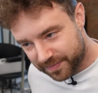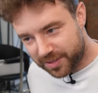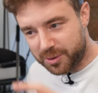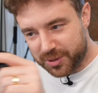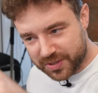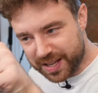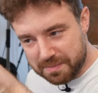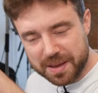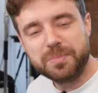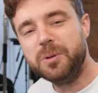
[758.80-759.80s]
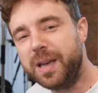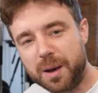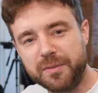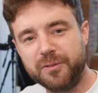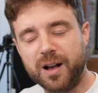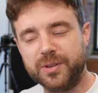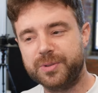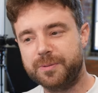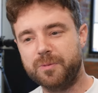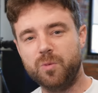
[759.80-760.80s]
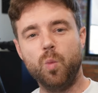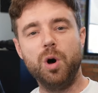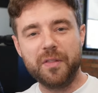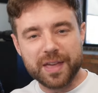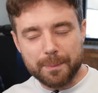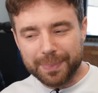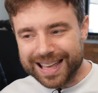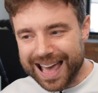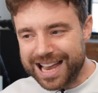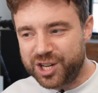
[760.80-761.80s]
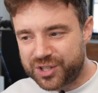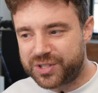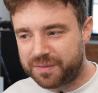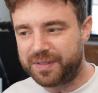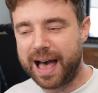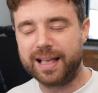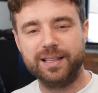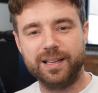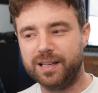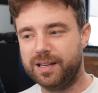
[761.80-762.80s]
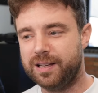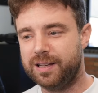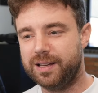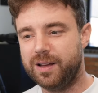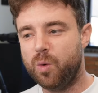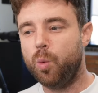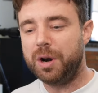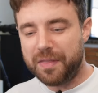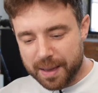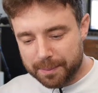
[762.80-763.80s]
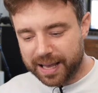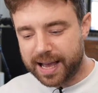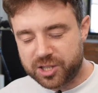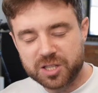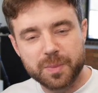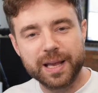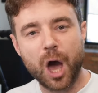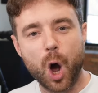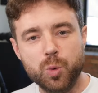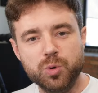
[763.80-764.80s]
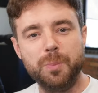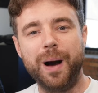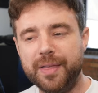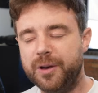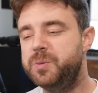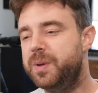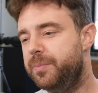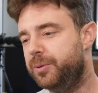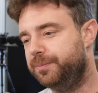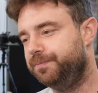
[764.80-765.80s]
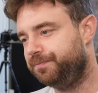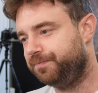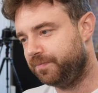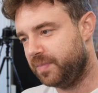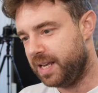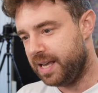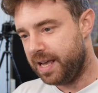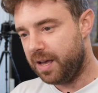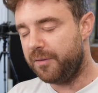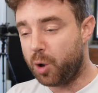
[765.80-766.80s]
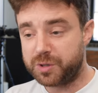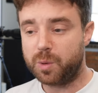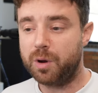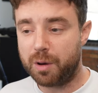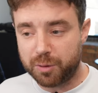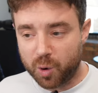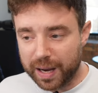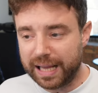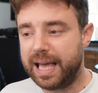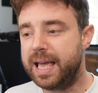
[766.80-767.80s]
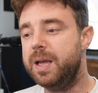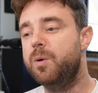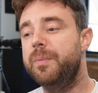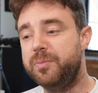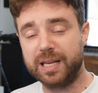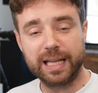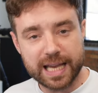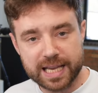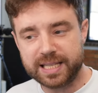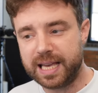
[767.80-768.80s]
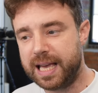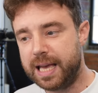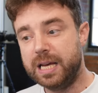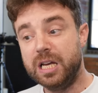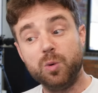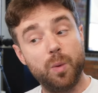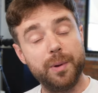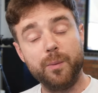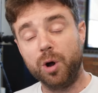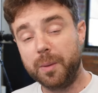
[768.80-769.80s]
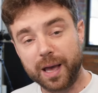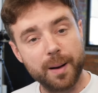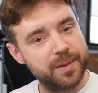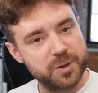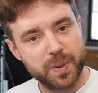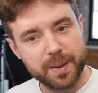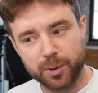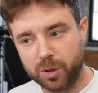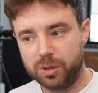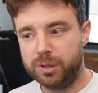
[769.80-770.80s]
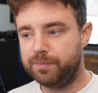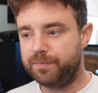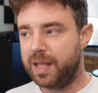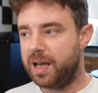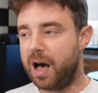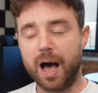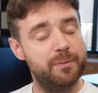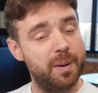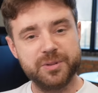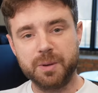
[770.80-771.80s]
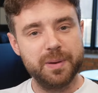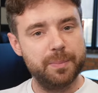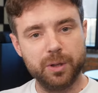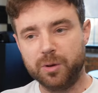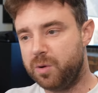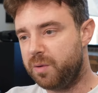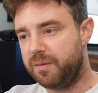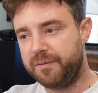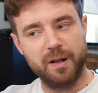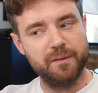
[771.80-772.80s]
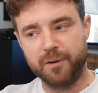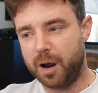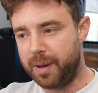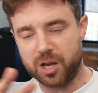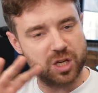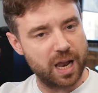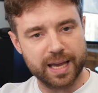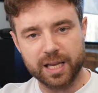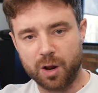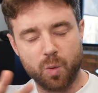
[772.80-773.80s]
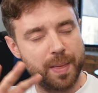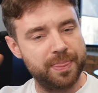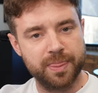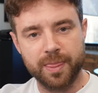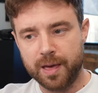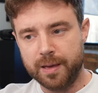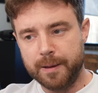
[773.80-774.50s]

Those are the same people who'd be coming for us. What are the implications of that? What are the implications of being owned by those people? Of course, it won't go through quickly, it won't be particularly easy. Will we want to become those people? I remember some people who felt very much like, you know, when,